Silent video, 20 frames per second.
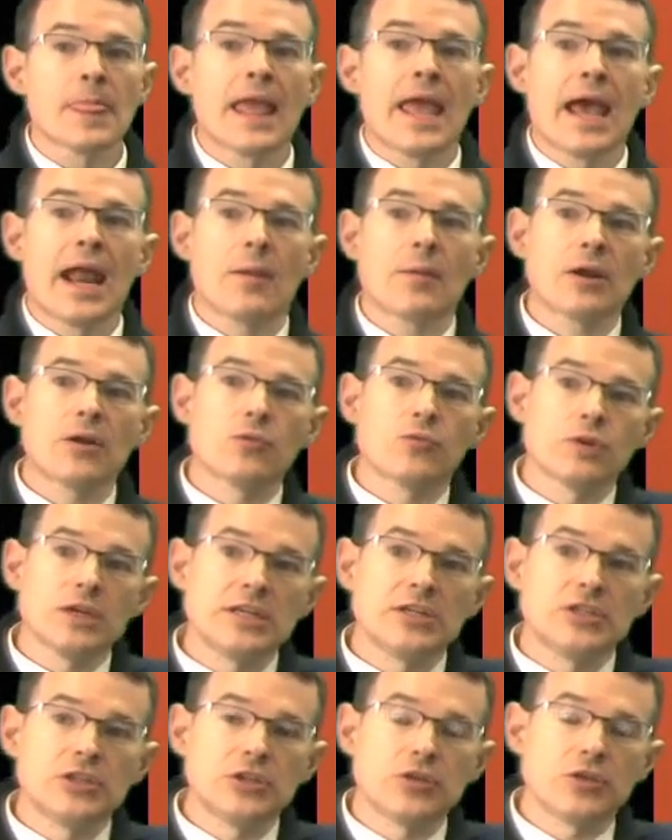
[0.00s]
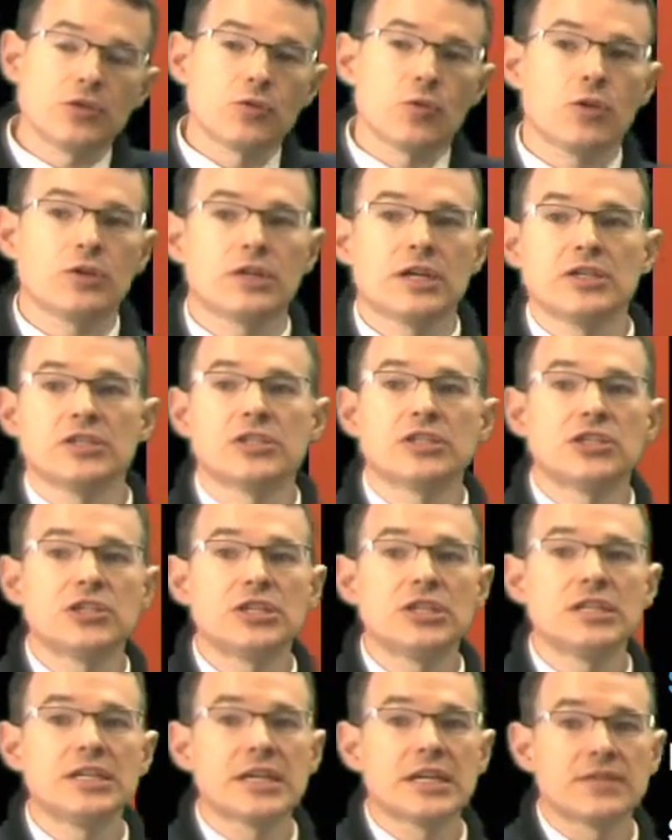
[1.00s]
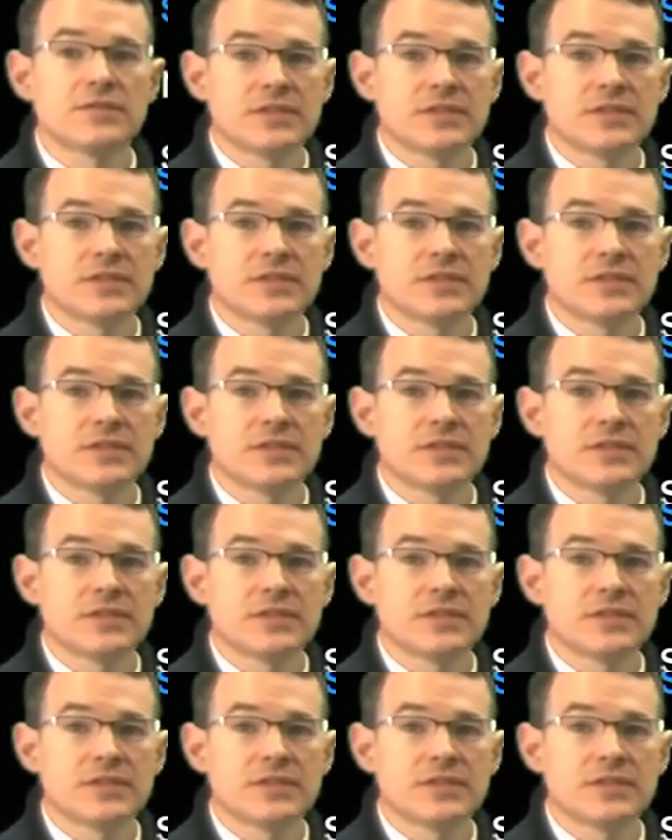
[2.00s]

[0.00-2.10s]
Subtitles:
And I'm going to read to you the quotation she gives